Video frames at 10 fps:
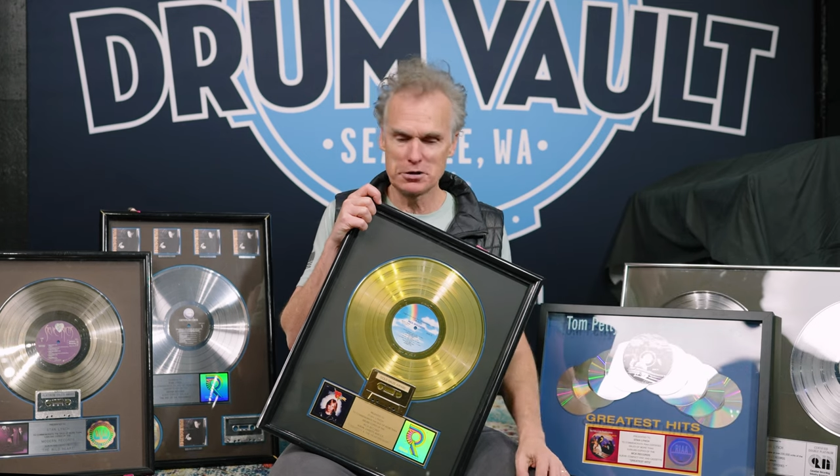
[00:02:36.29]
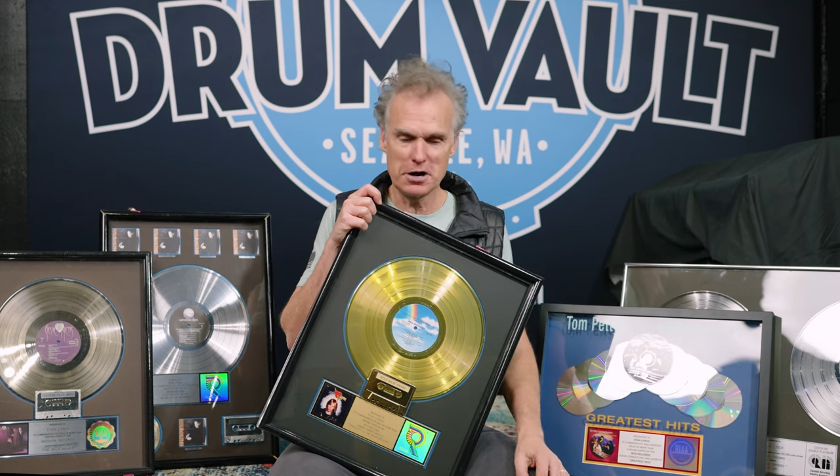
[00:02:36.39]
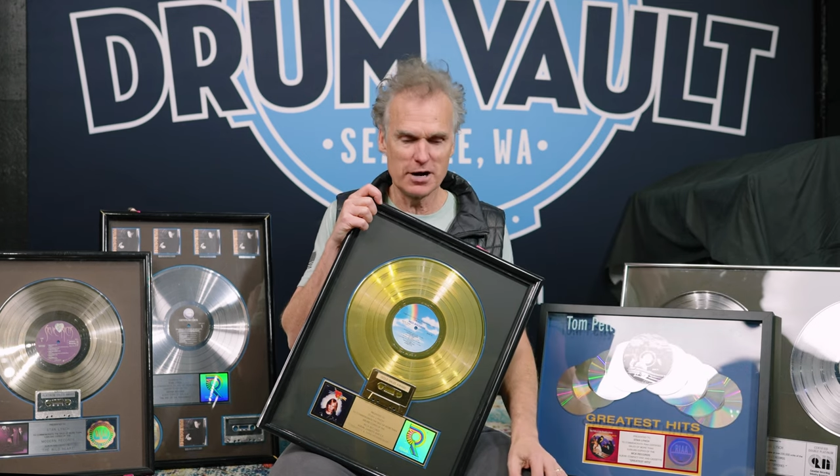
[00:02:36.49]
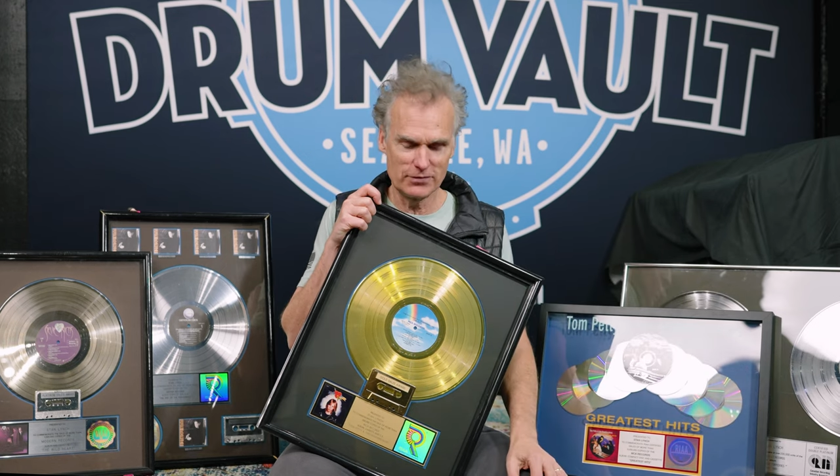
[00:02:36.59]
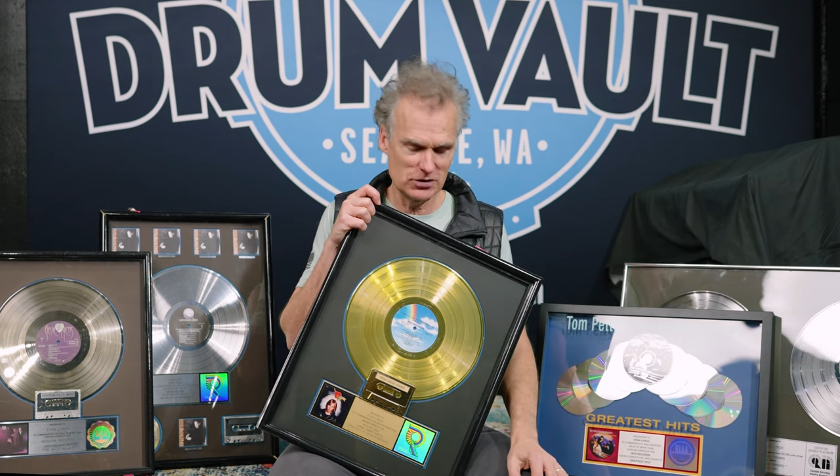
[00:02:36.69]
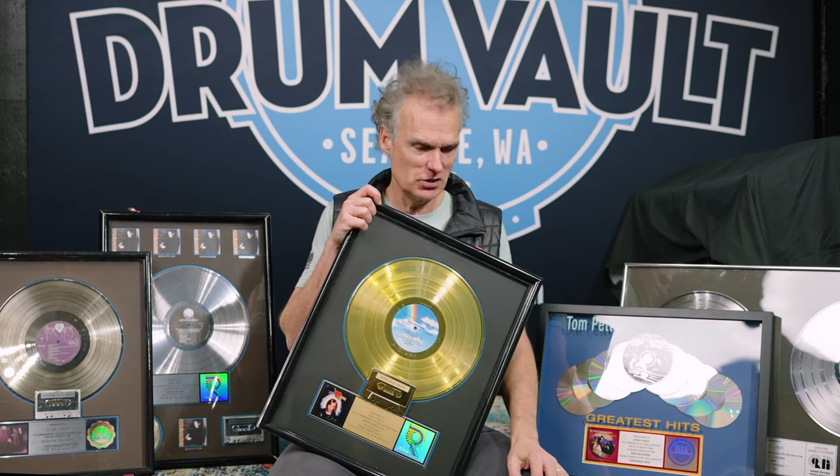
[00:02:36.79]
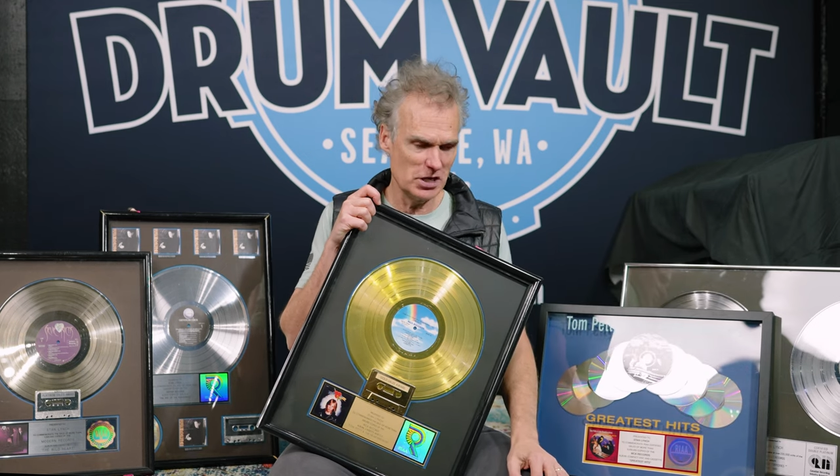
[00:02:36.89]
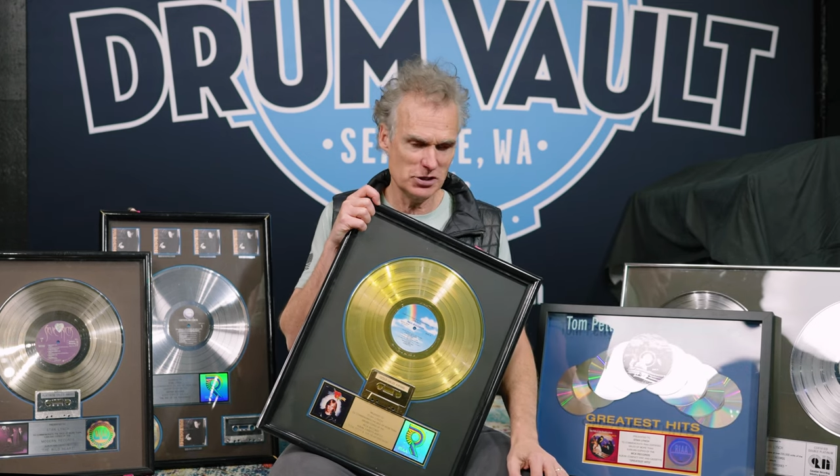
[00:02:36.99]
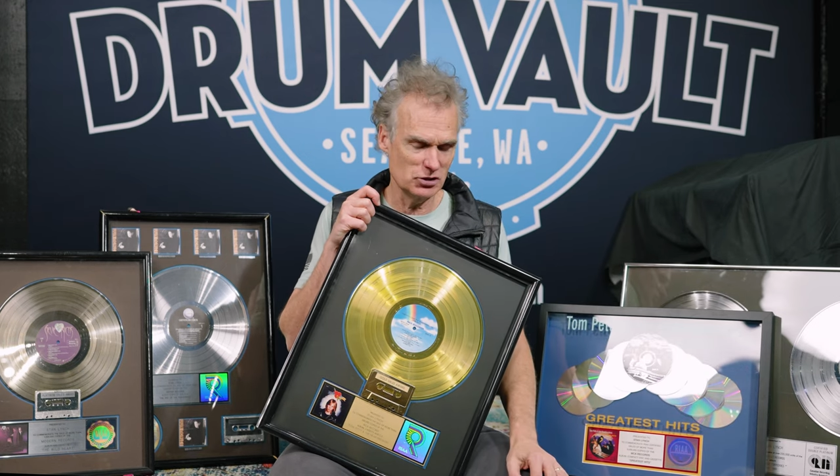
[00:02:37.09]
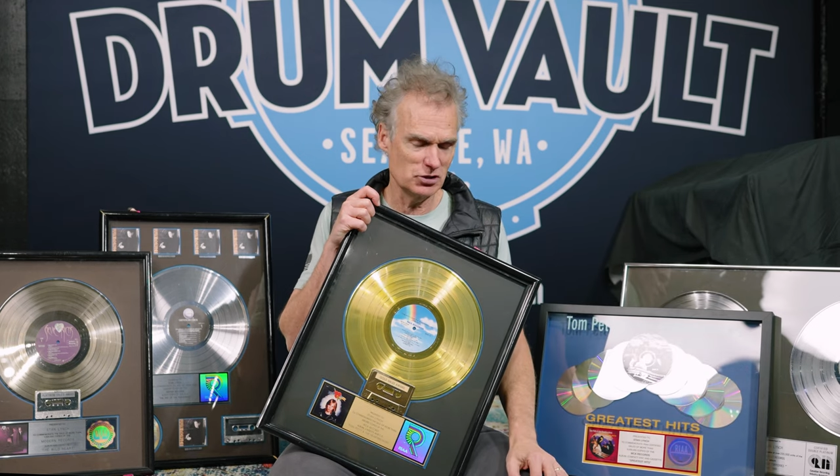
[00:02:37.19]

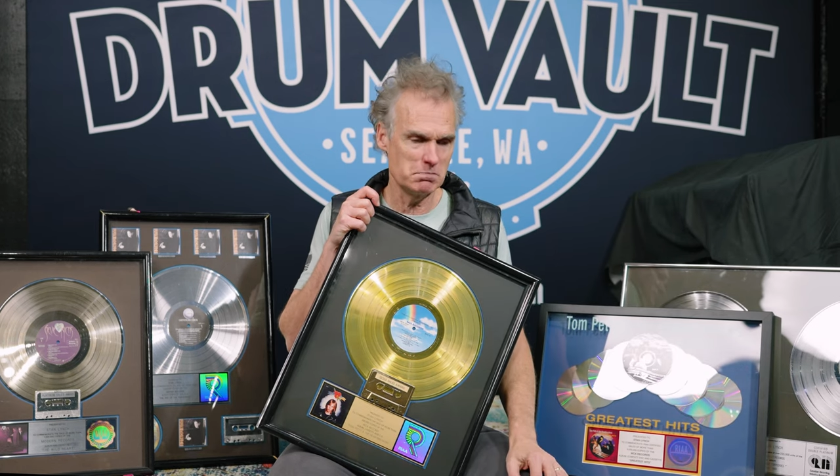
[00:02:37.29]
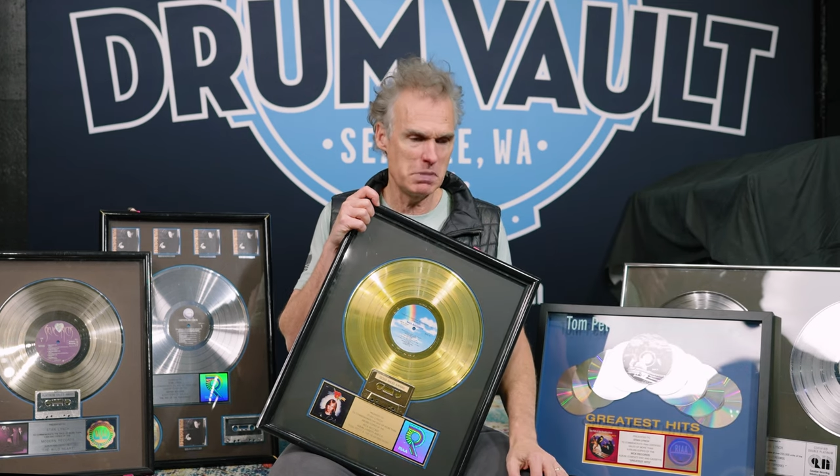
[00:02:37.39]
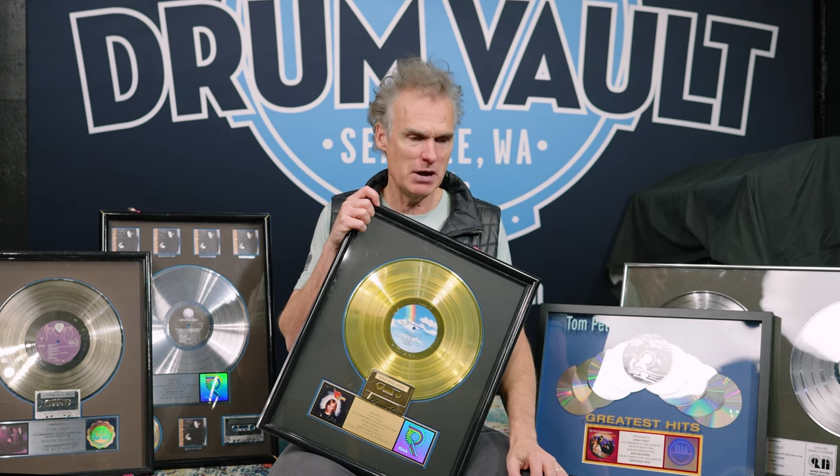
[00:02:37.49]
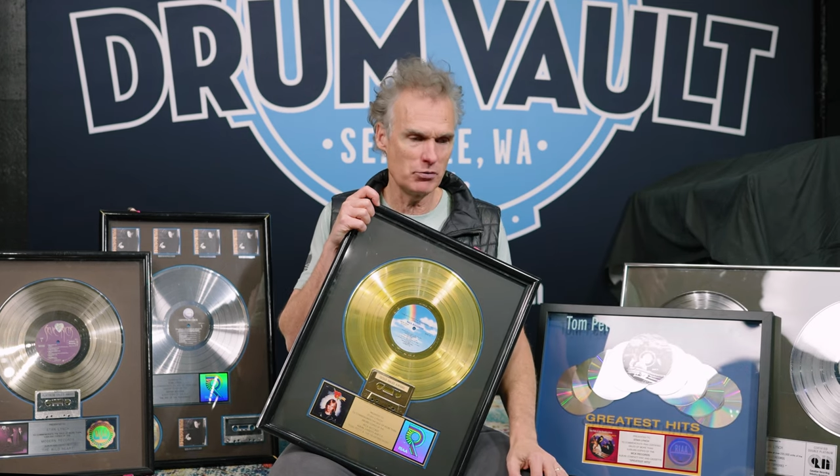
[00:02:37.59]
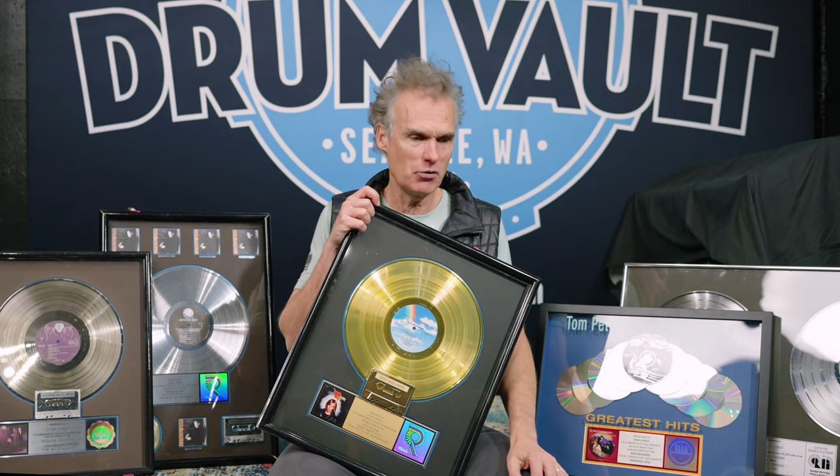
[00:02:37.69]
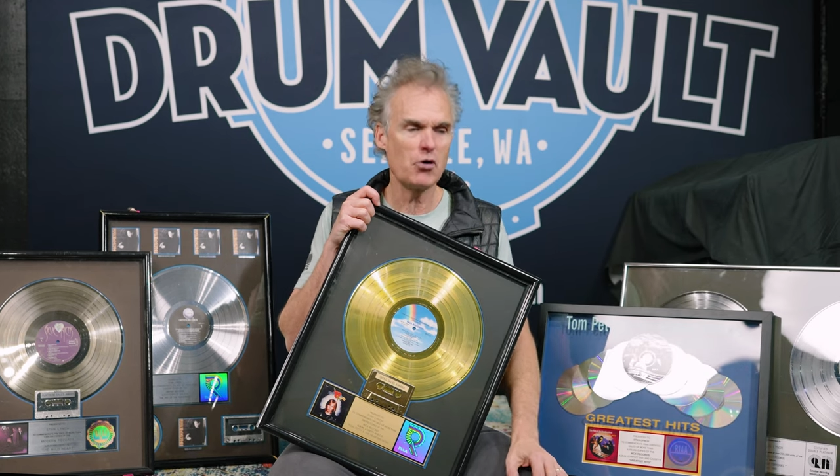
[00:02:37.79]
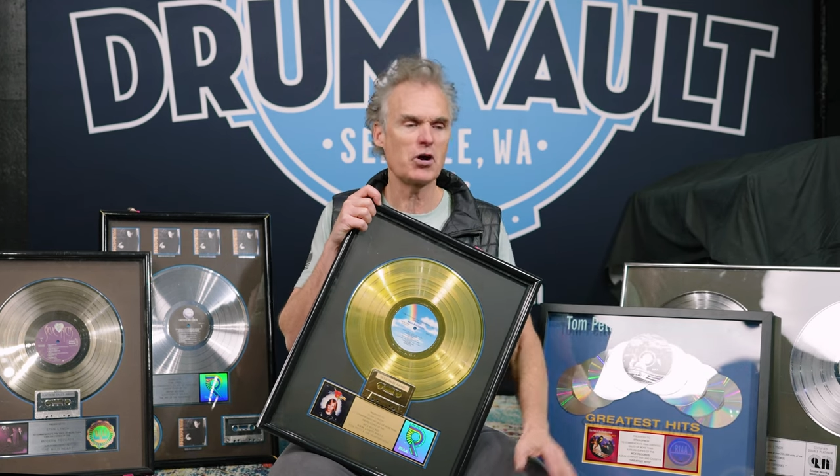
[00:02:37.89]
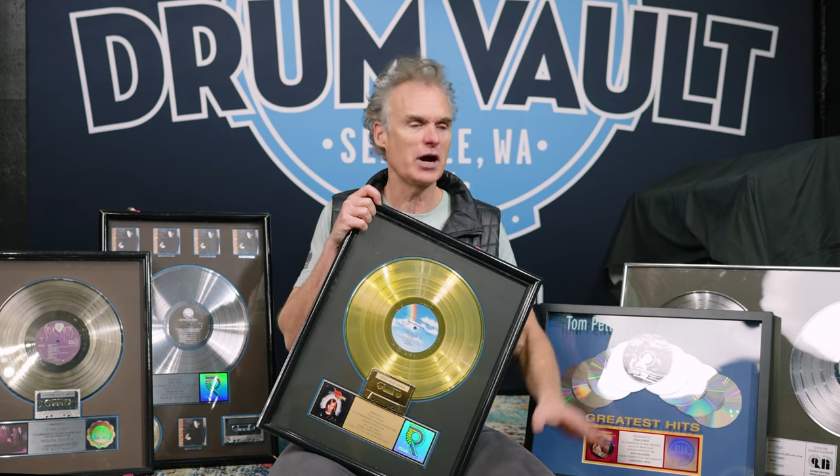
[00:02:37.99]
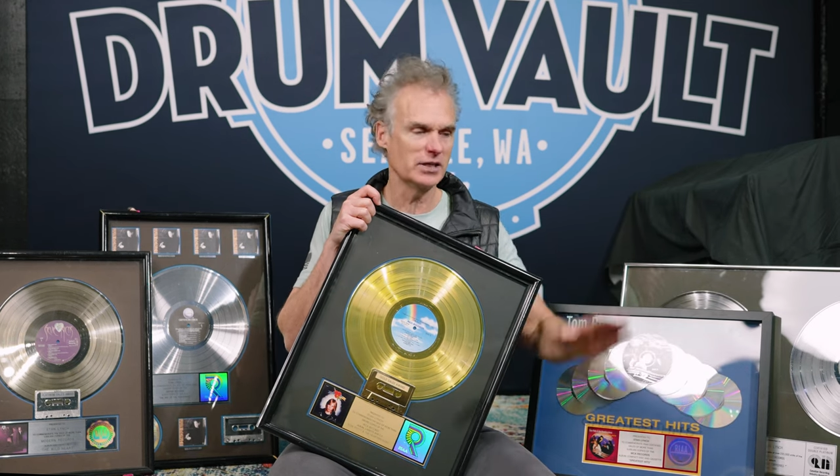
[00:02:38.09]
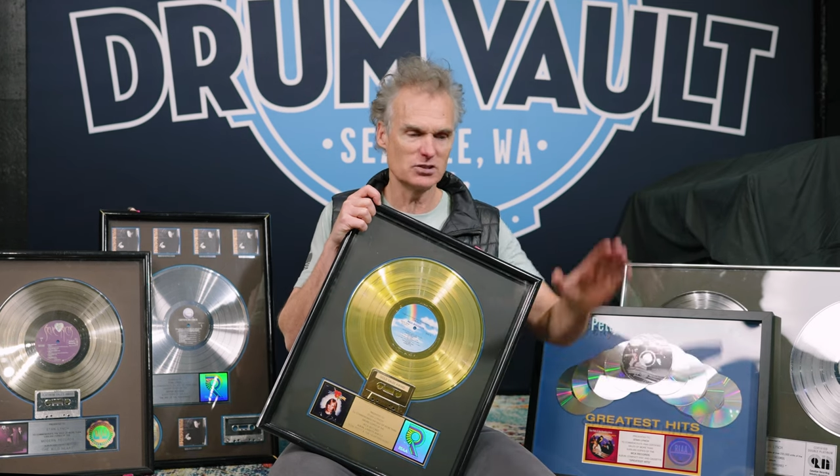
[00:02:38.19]
conversations about all
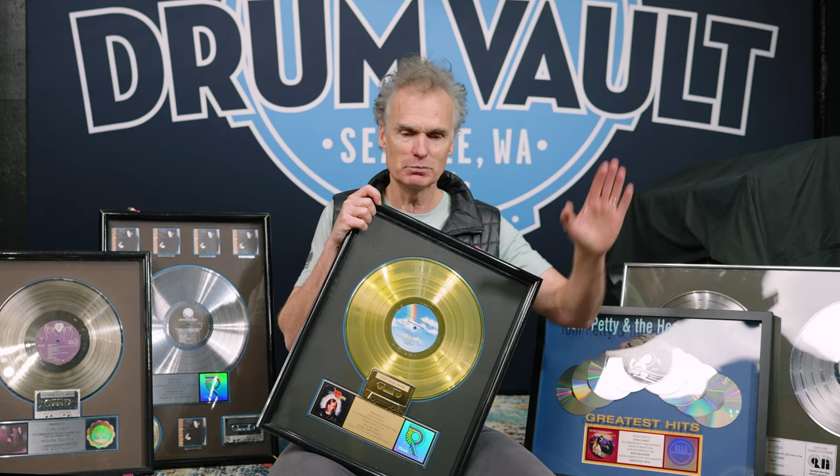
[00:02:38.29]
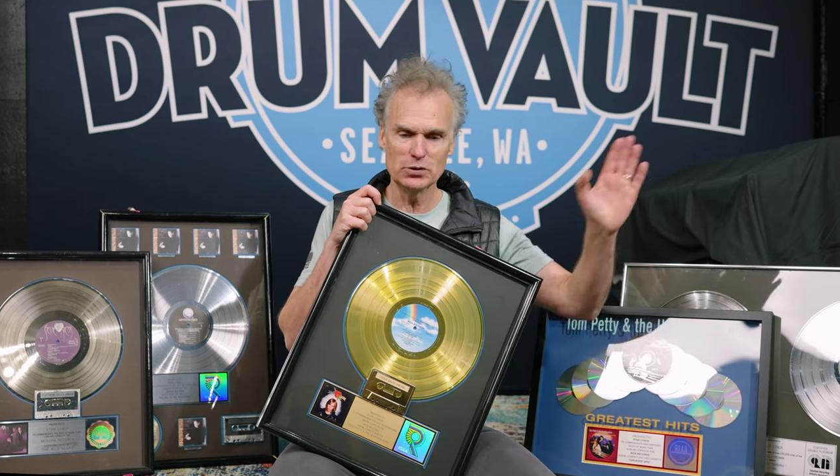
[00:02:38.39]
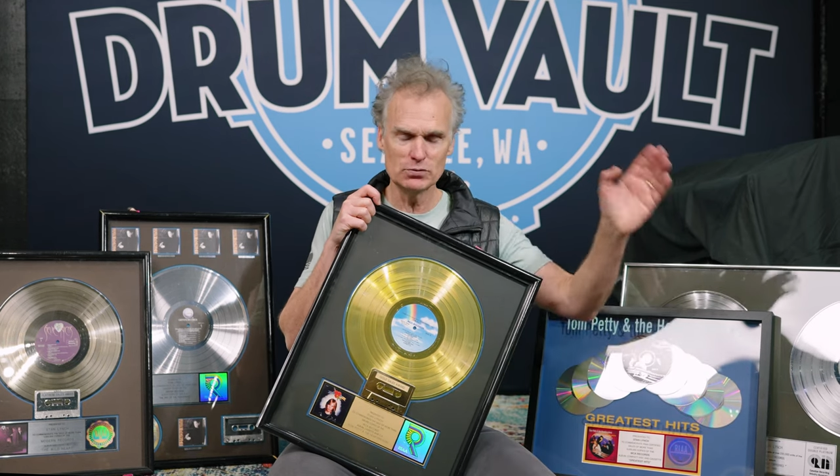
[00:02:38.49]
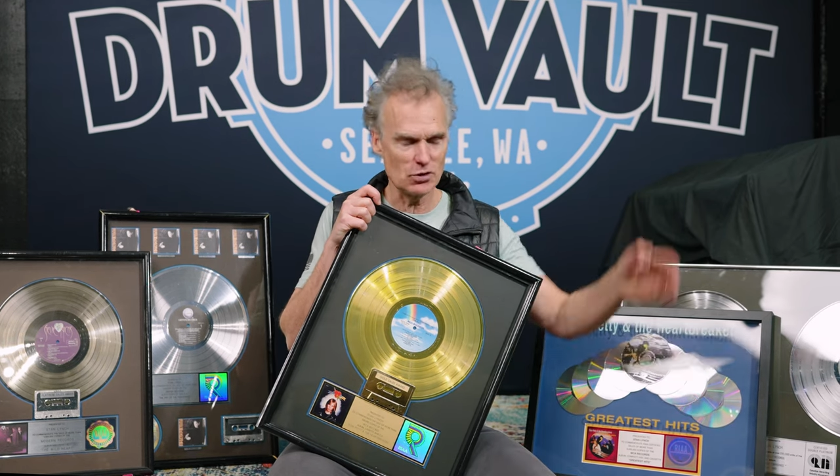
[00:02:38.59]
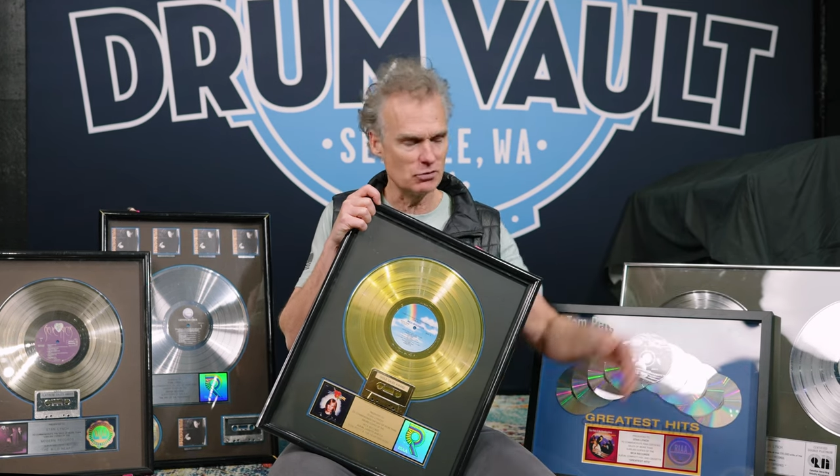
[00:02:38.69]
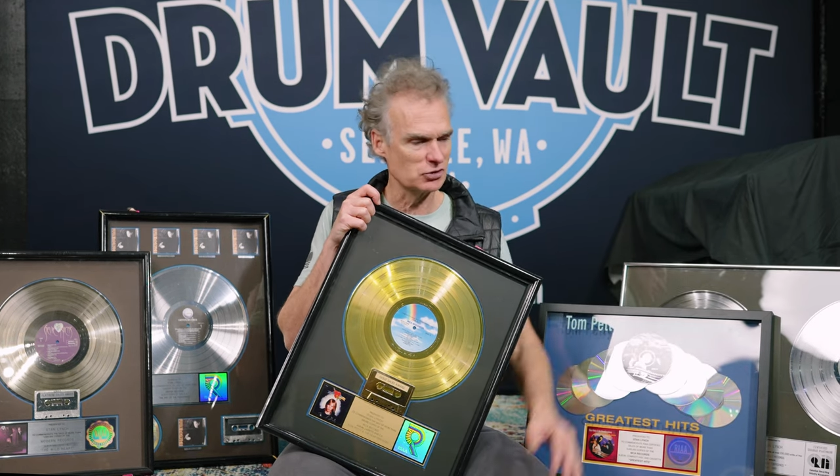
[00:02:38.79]
kinds of musical